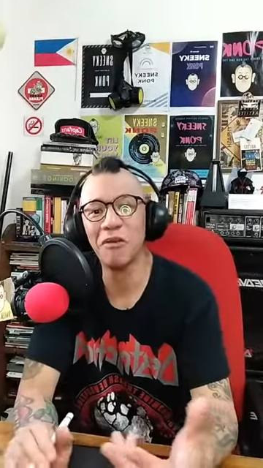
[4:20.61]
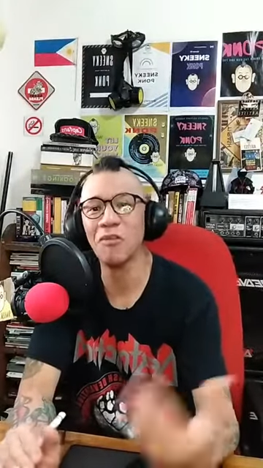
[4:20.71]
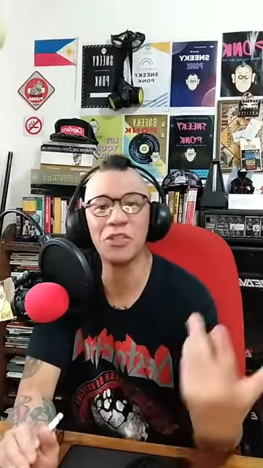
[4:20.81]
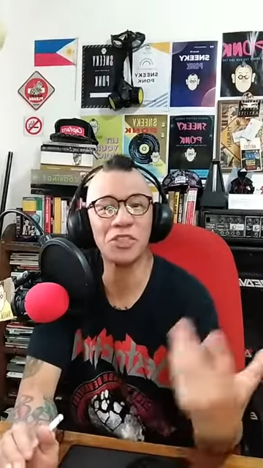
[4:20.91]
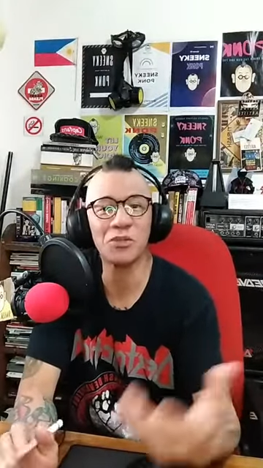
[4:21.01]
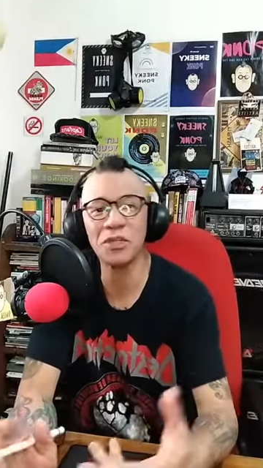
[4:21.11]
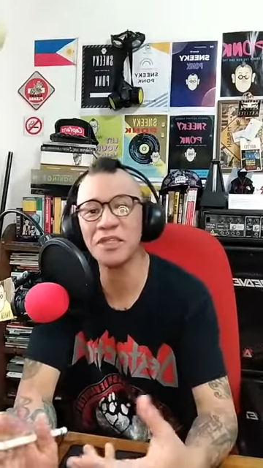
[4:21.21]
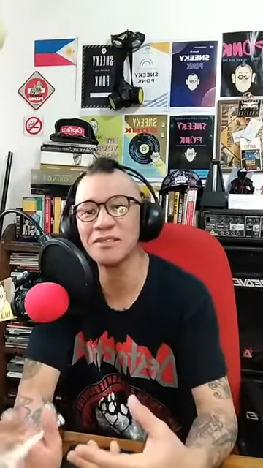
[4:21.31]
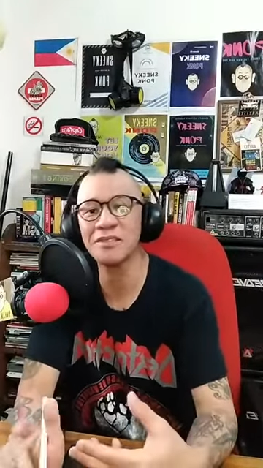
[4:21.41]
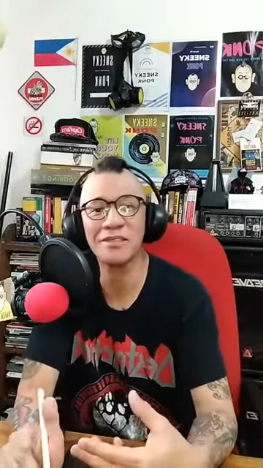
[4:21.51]
On the
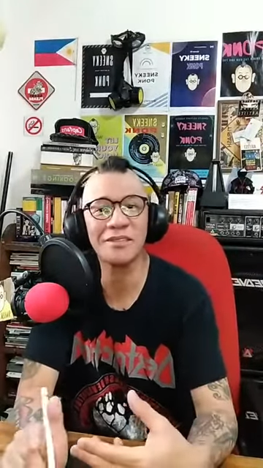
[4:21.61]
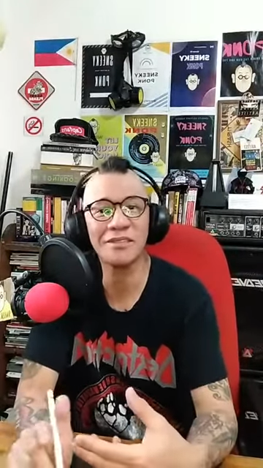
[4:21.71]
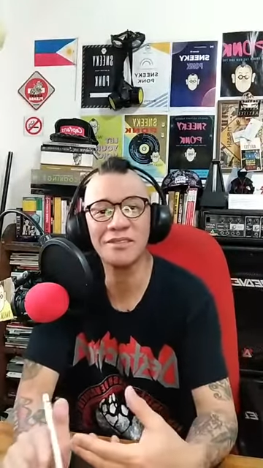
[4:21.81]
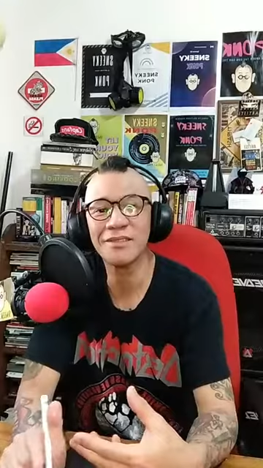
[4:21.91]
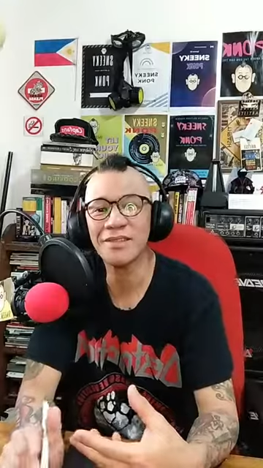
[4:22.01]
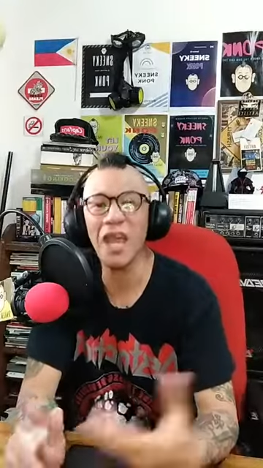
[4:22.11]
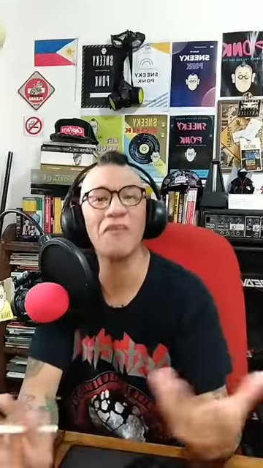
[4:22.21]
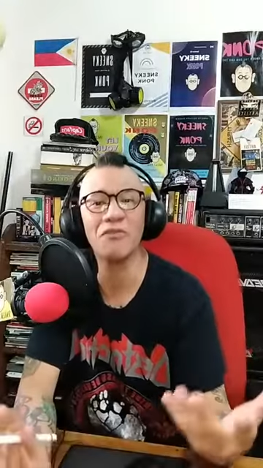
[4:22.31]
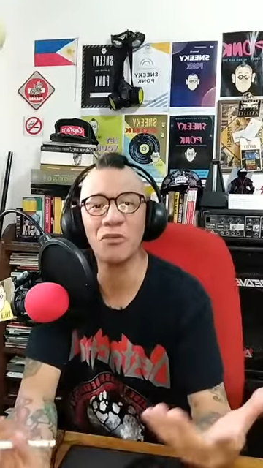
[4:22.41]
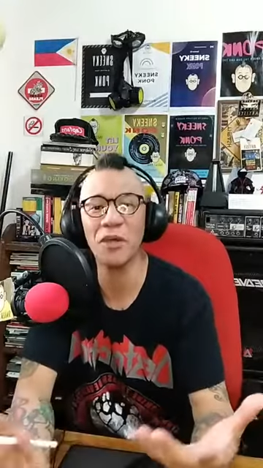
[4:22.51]
streets,
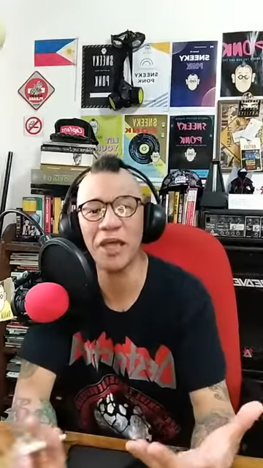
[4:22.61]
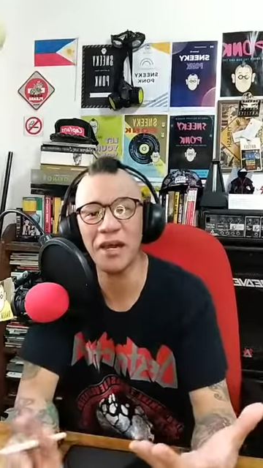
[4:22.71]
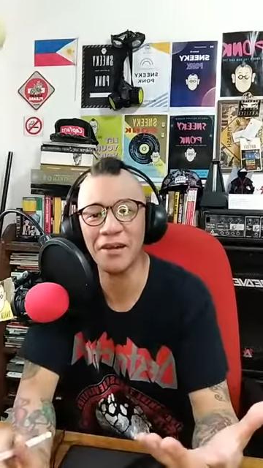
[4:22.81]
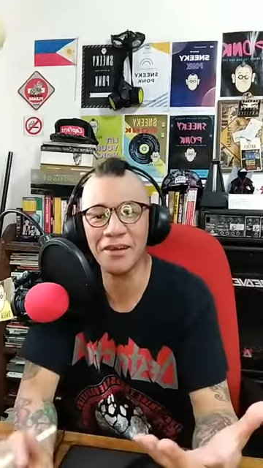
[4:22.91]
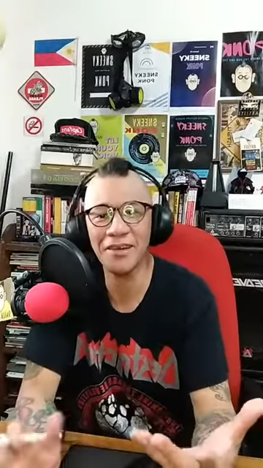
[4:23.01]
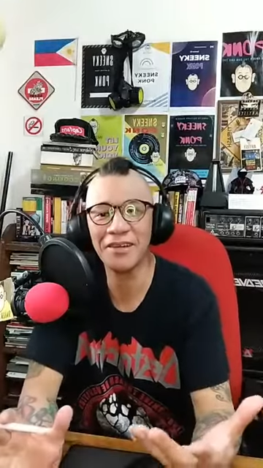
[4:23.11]
everywhere.